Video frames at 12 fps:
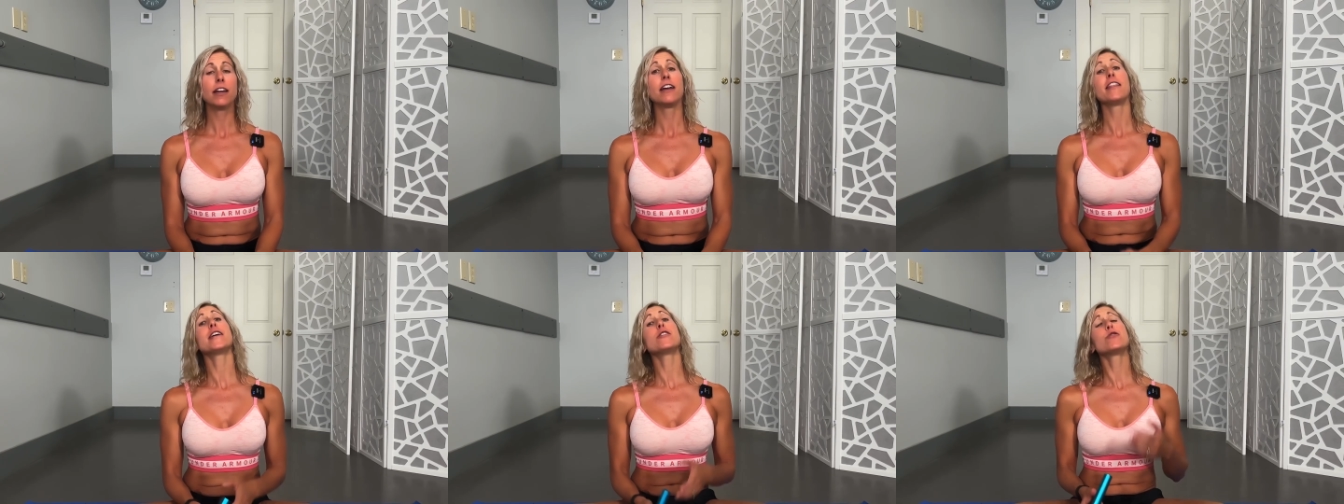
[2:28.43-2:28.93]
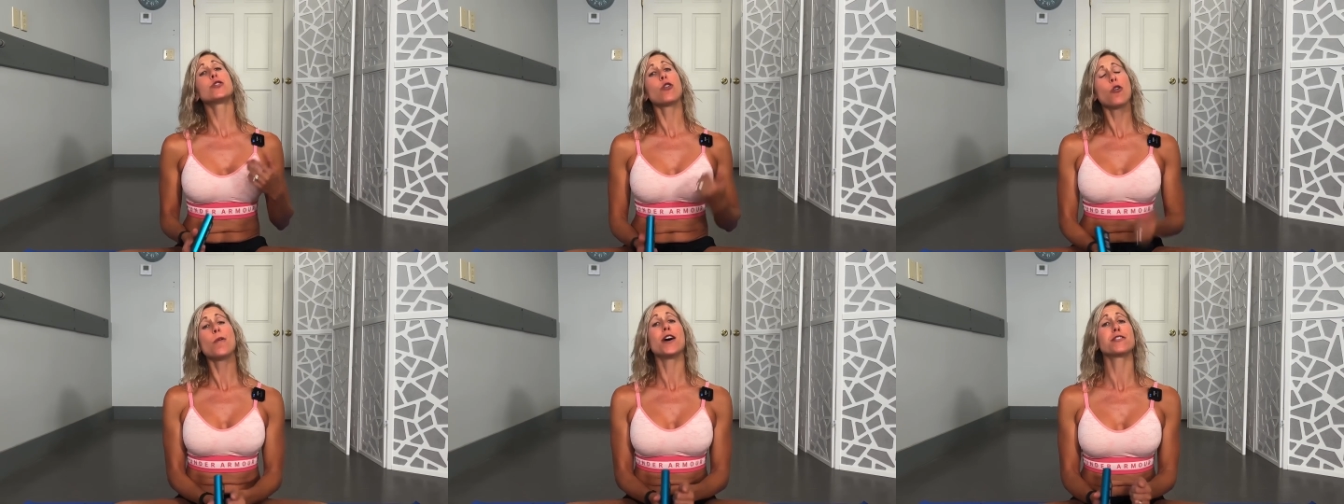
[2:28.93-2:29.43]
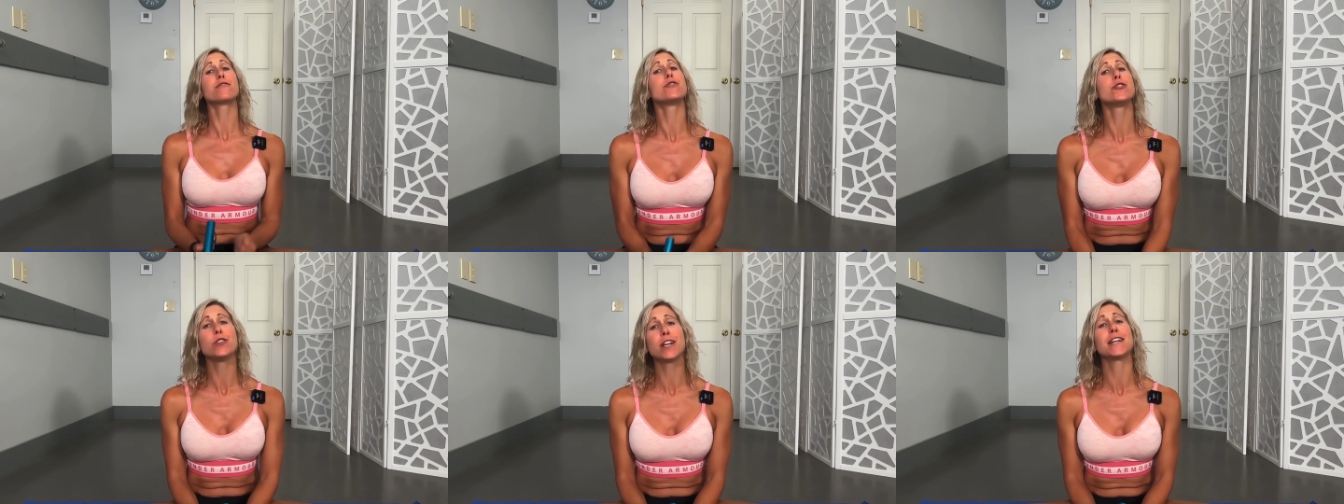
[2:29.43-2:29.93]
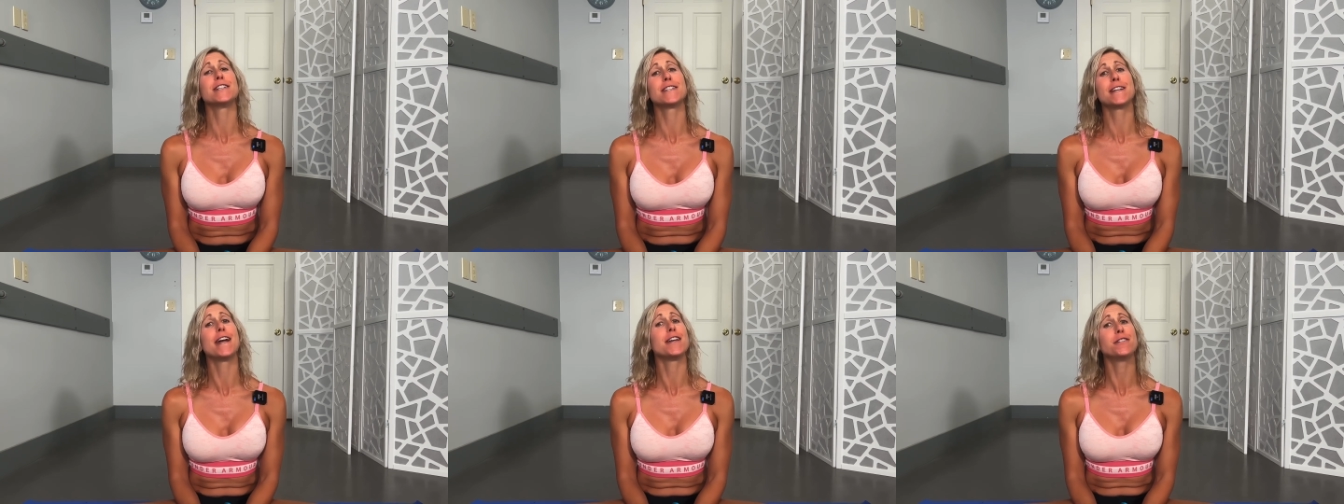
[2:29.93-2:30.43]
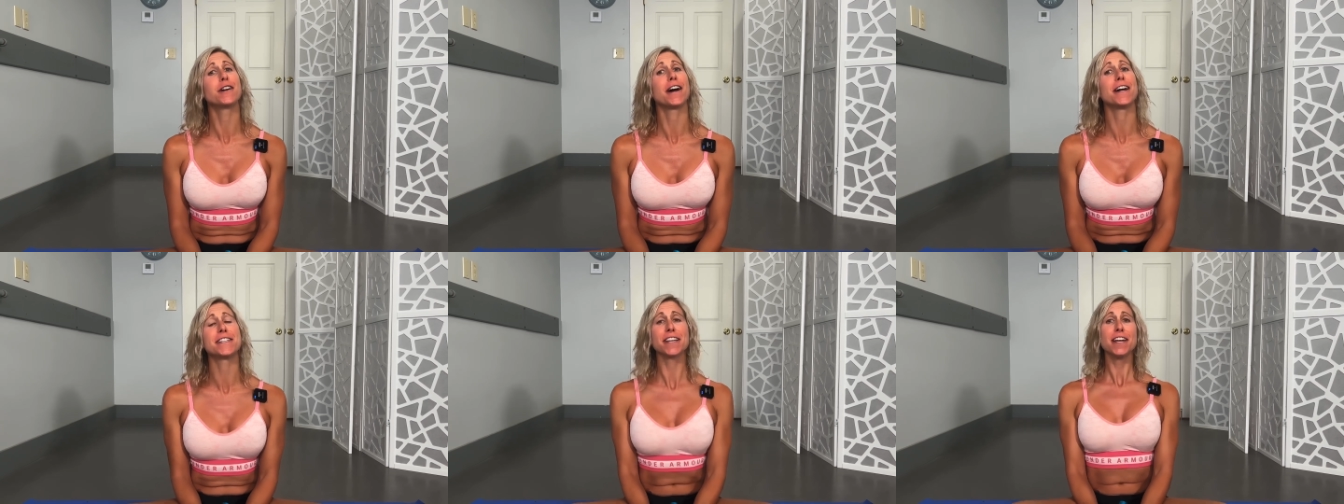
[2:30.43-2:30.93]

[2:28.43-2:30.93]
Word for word: Thank you so much for tuning in today, you guys.